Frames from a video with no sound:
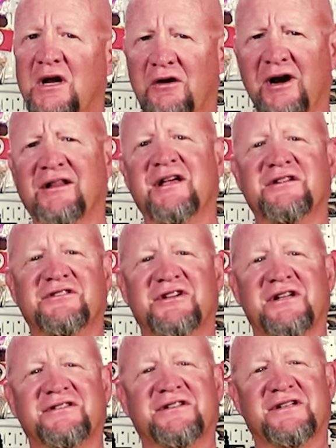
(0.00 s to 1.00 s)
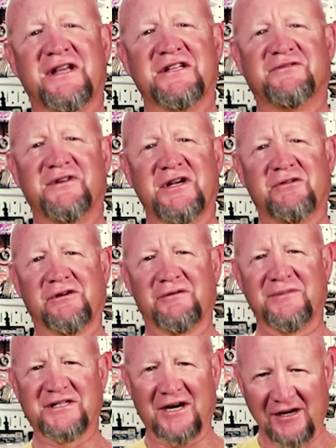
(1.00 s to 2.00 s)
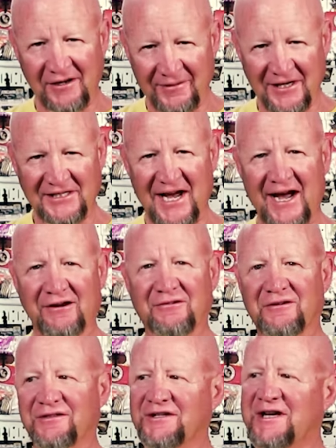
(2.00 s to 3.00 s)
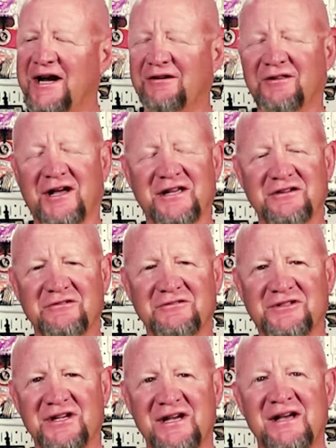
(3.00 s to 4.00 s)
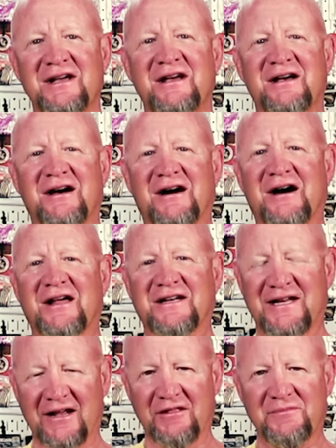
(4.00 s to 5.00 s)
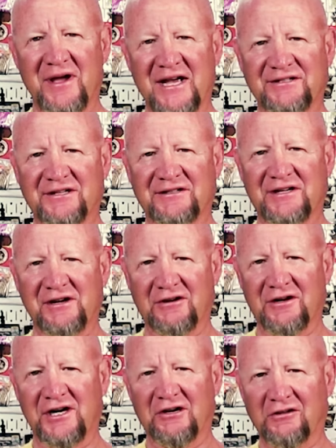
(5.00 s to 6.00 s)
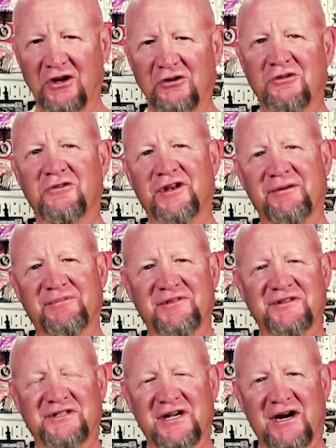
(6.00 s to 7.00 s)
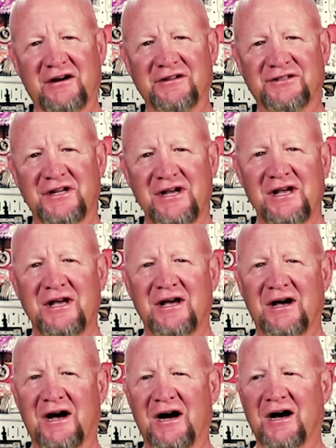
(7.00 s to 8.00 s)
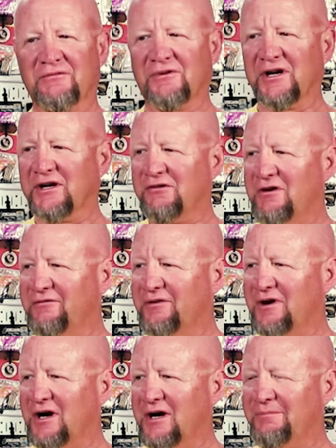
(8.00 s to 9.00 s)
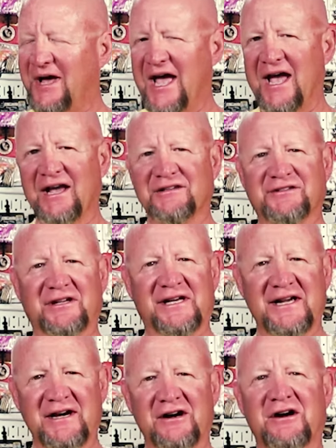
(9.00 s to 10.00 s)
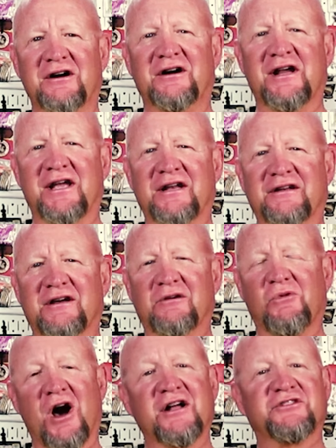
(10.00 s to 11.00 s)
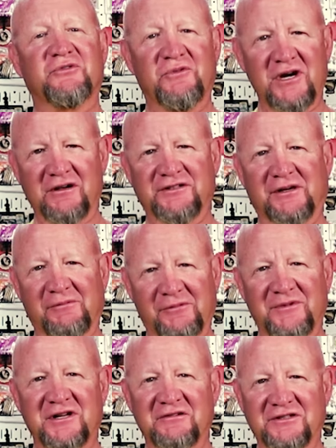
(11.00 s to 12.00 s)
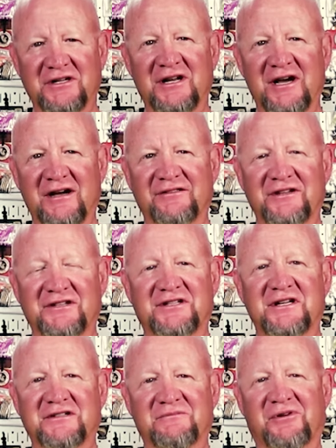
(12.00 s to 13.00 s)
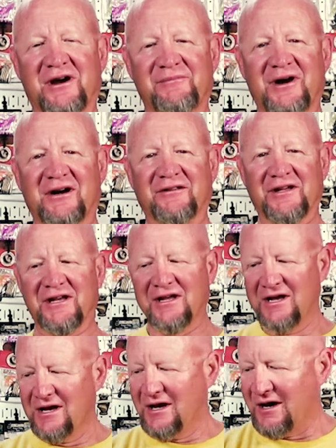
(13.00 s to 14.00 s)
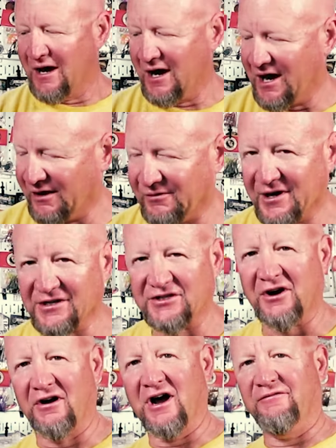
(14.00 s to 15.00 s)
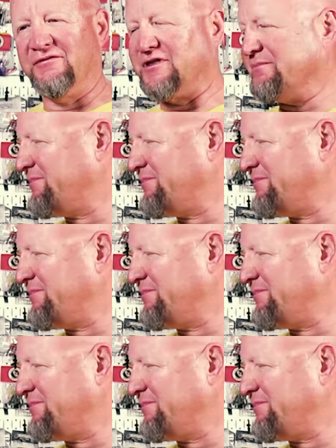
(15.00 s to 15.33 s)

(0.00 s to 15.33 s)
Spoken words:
All right, ladies and gents, in today's video, we're going to be talking about tackle. The tackle I use on a daily basis here local and up in the Sierras. And we're going to go over bags, the gear, and rods and reels I'm going to be using this season primarily. I want to start off with the